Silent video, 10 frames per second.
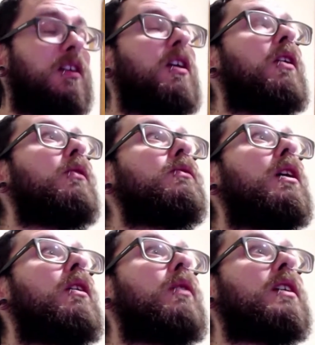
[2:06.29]
oh
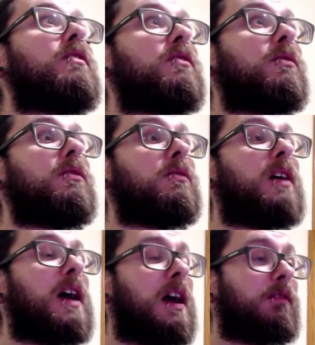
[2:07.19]
no, I screwed
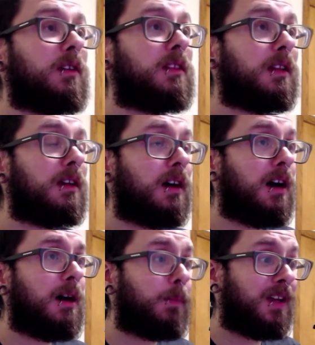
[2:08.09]
everything
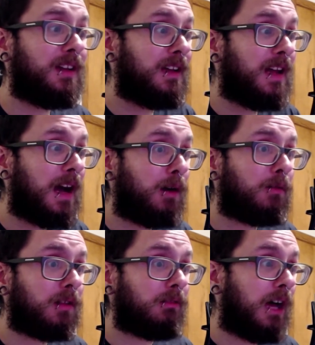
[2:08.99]
up and now
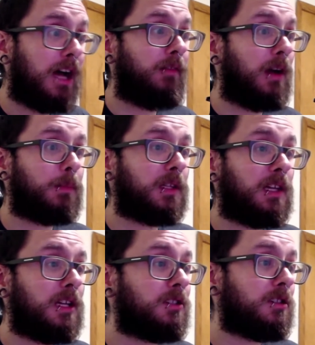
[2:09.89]
the live
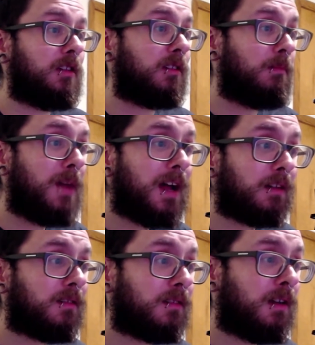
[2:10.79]
application is a mess?